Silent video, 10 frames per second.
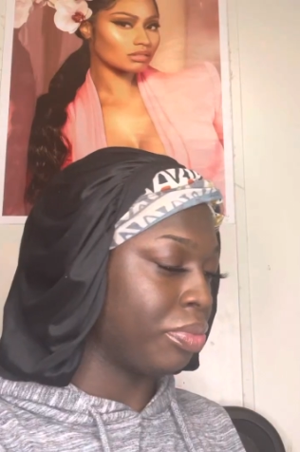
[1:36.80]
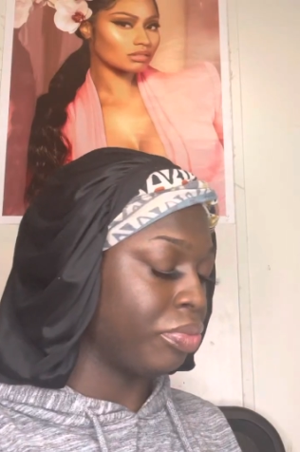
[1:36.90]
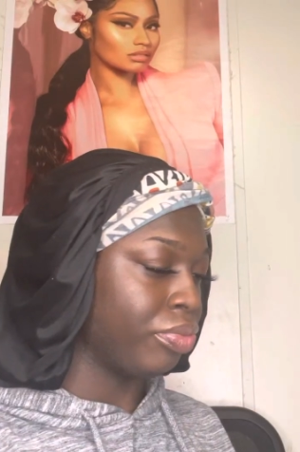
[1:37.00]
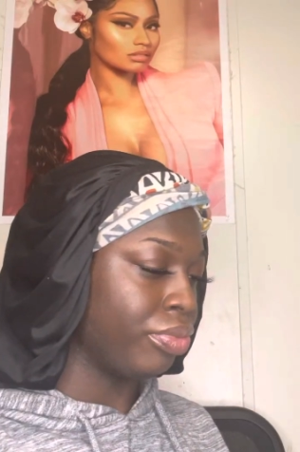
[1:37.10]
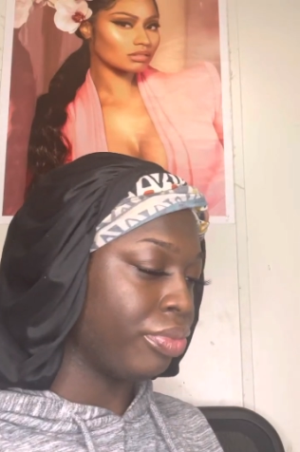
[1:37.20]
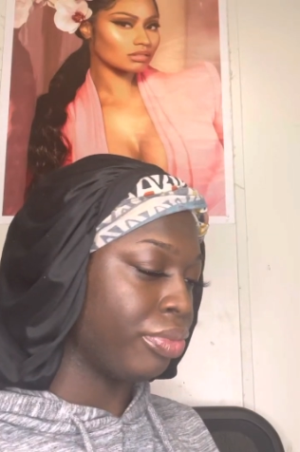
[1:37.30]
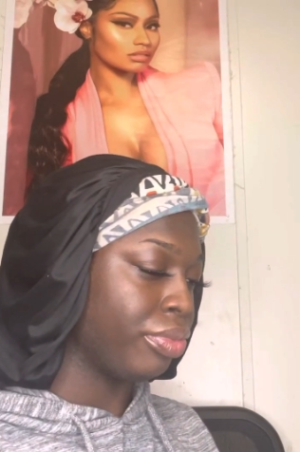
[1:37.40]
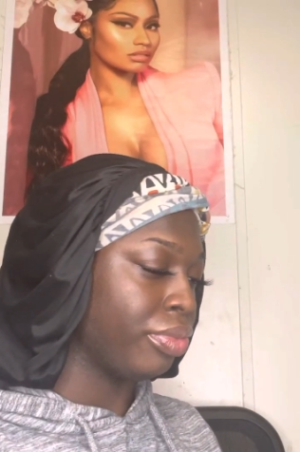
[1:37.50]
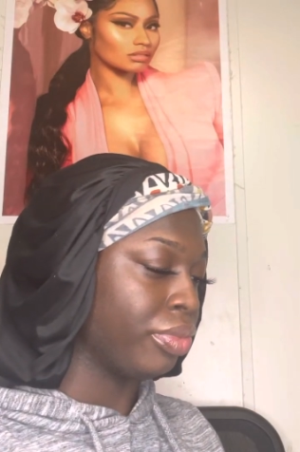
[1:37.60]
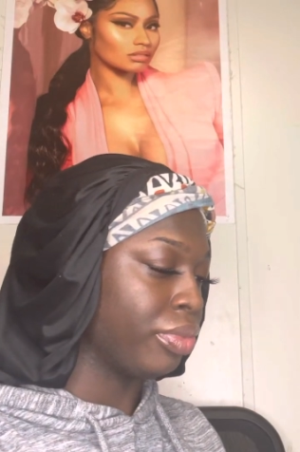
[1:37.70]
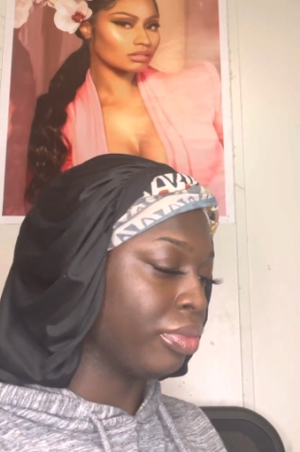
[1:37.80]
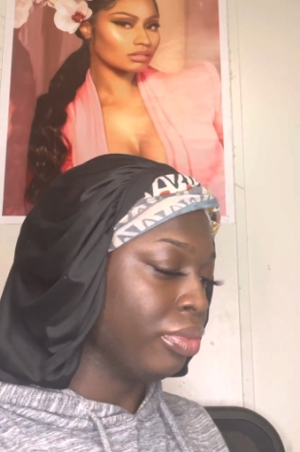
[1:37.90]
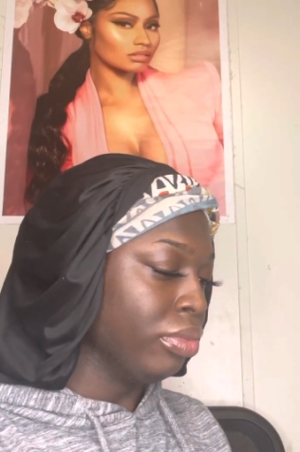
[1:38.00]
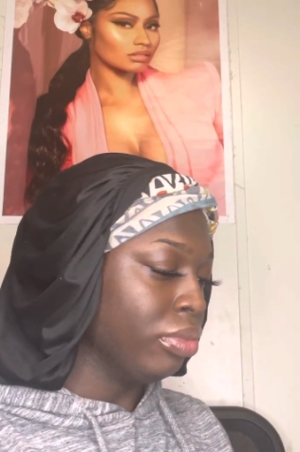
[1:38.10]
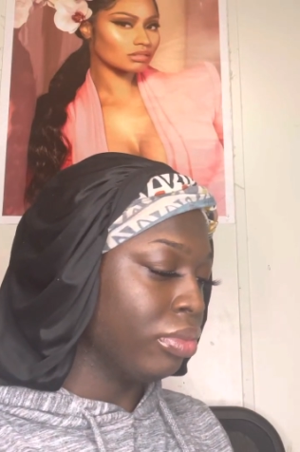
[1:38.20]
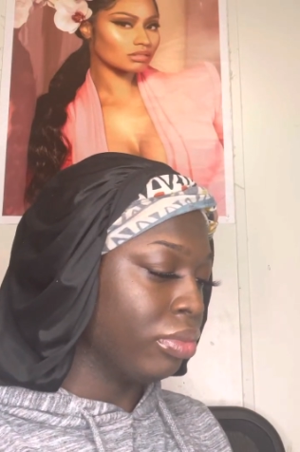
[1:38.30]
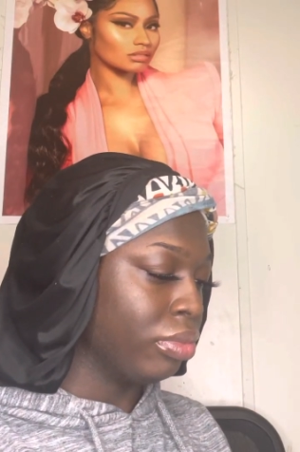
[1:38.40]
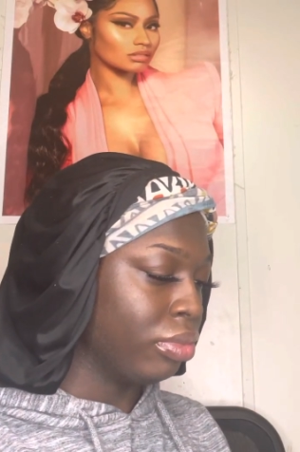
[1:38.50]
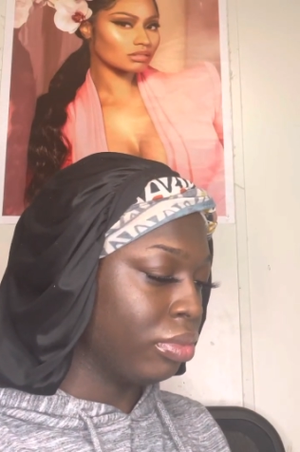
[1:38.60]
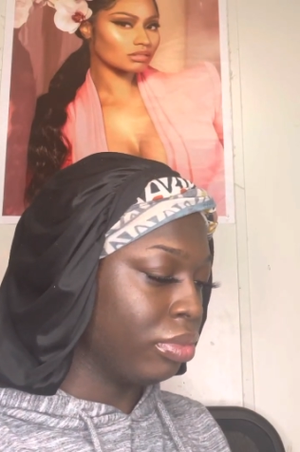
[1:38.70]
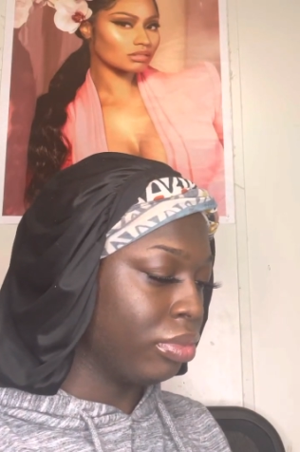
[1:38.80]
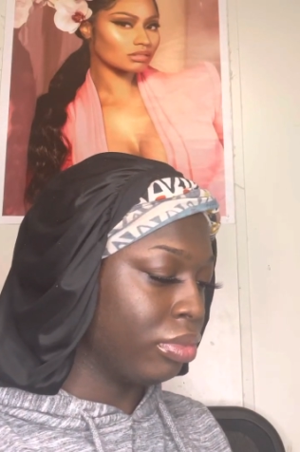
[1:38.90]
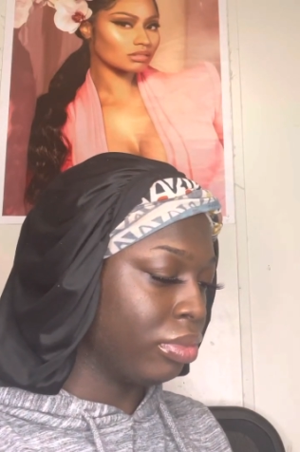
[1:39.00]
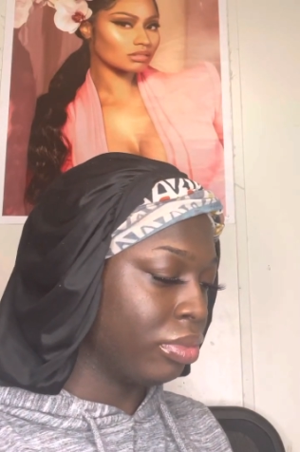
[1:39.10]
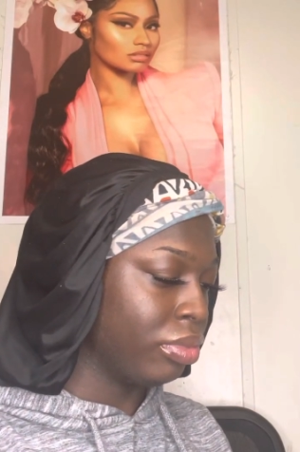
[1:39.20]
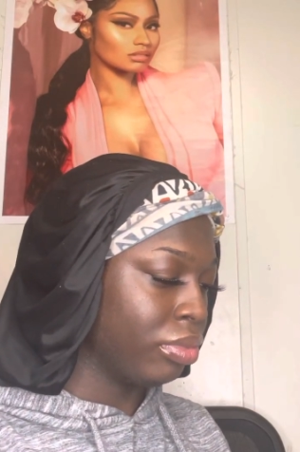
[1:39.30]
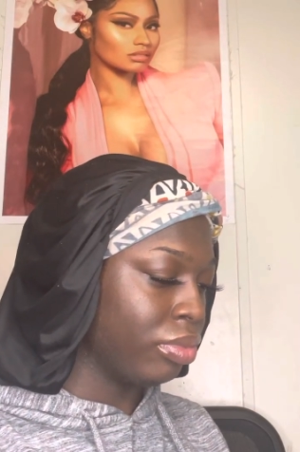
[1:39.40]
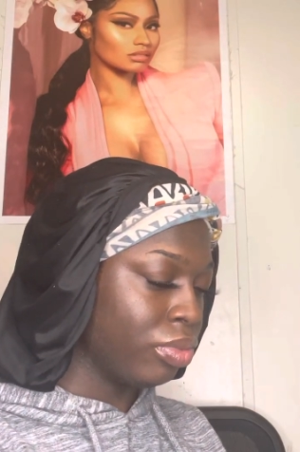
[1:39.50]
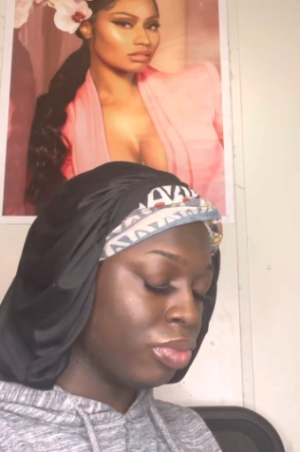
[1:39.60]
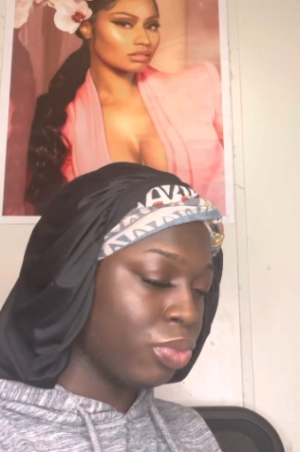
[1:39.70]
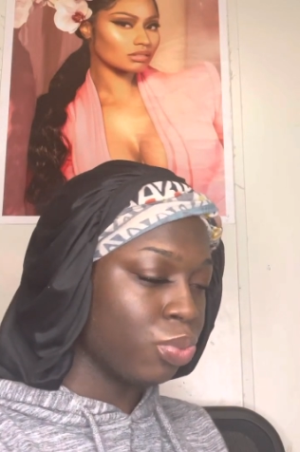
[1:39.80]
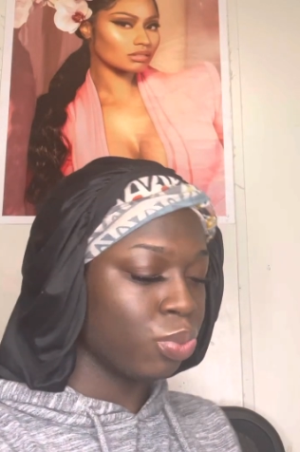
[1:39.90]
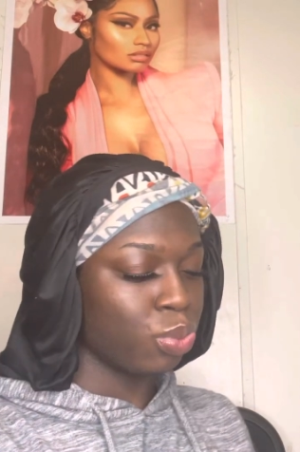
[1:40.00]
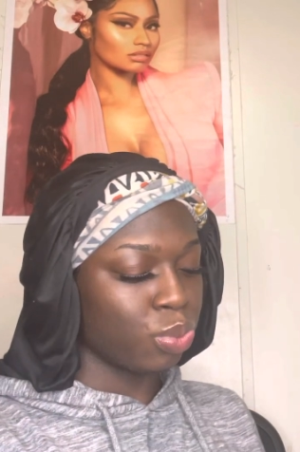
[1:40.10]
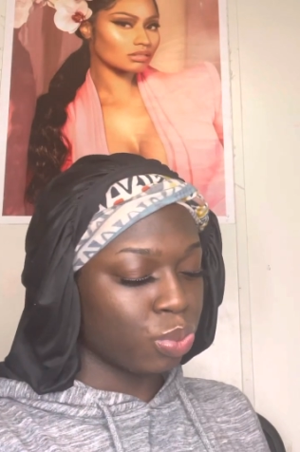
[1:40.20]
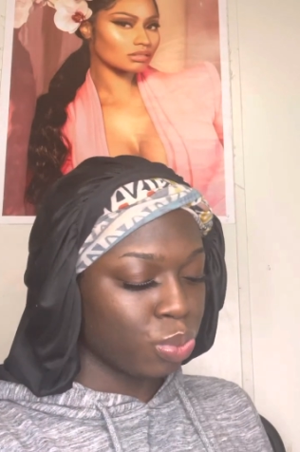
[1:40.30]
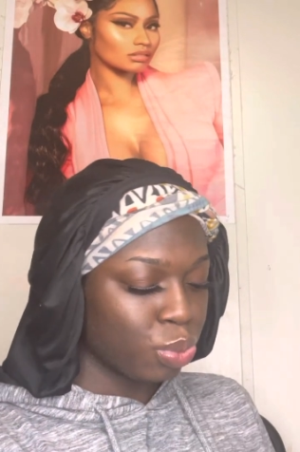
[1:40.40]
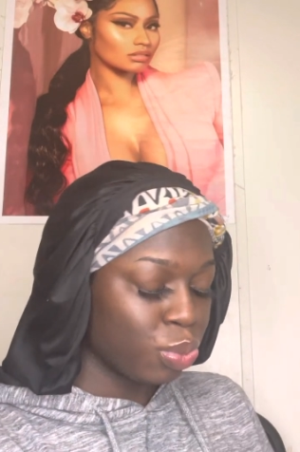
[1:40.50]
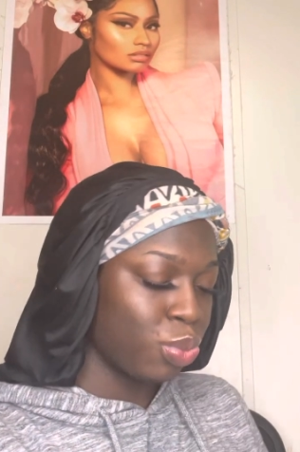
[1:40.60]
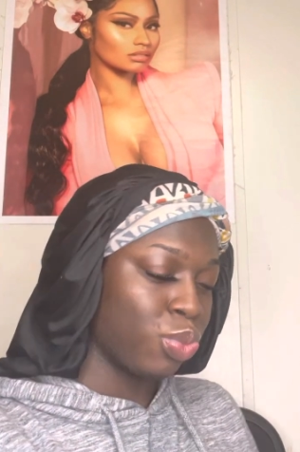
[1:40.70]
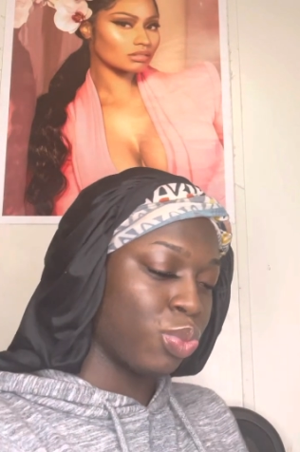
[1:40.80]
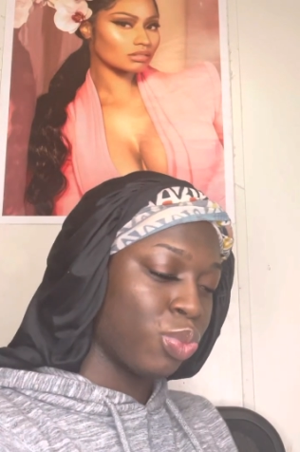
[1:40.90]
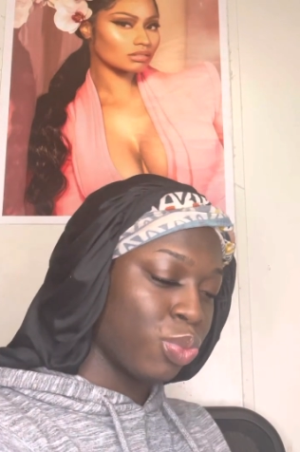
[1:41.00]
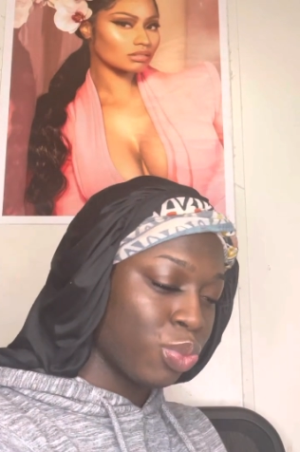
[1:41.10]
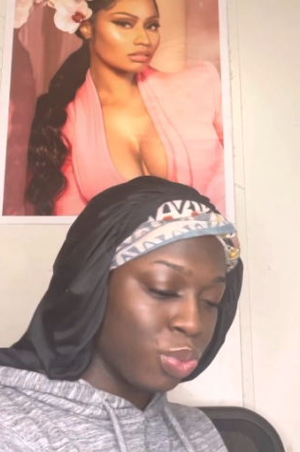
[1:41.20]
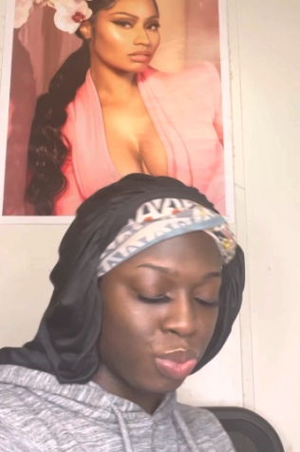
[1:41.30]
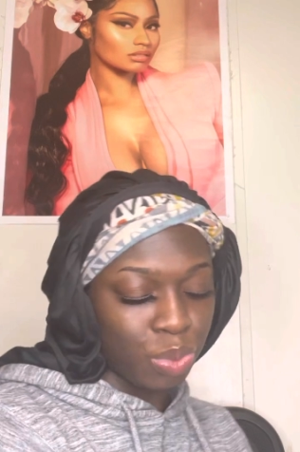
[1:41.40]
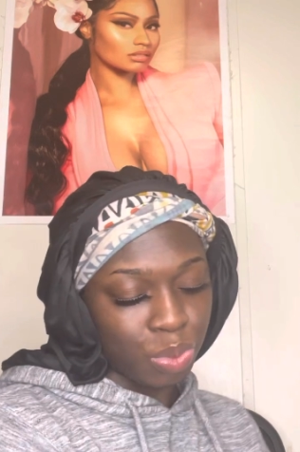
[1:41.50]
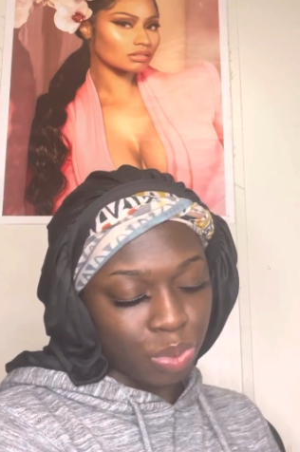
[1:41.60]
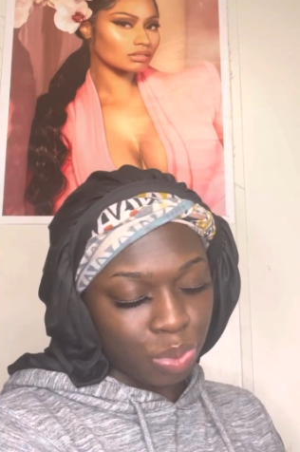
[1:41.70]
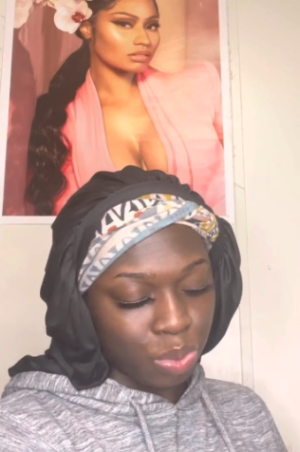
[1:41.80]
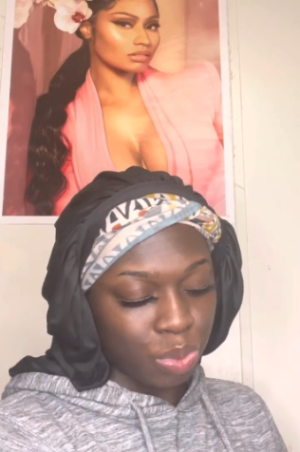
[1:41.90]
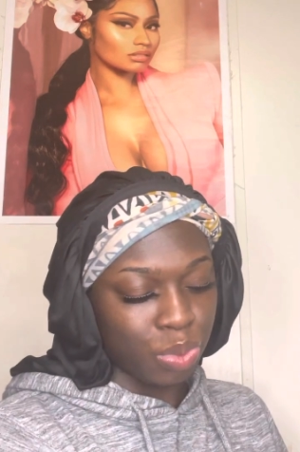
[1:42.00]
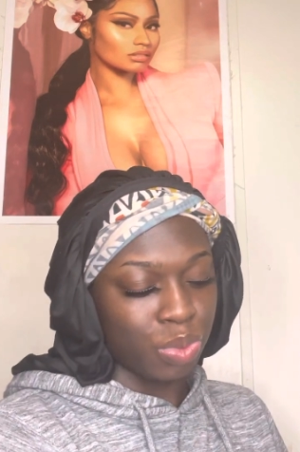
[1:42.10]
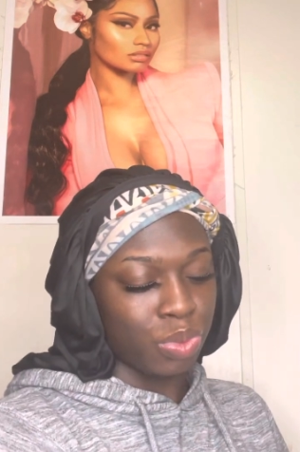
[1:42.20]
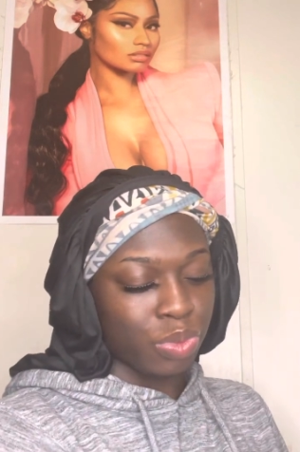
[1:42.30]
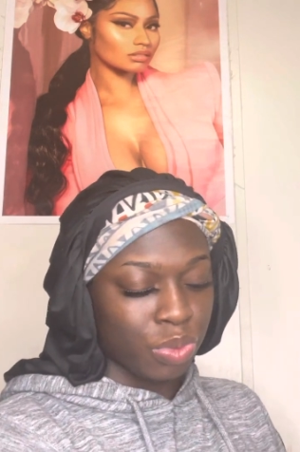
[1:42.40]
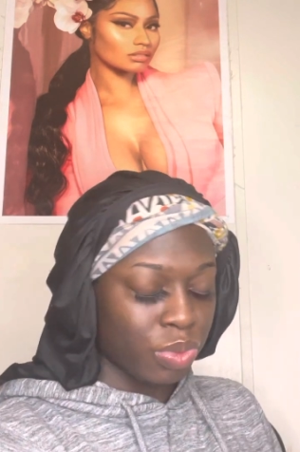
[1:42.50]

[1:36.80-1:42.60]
Nobody speaks.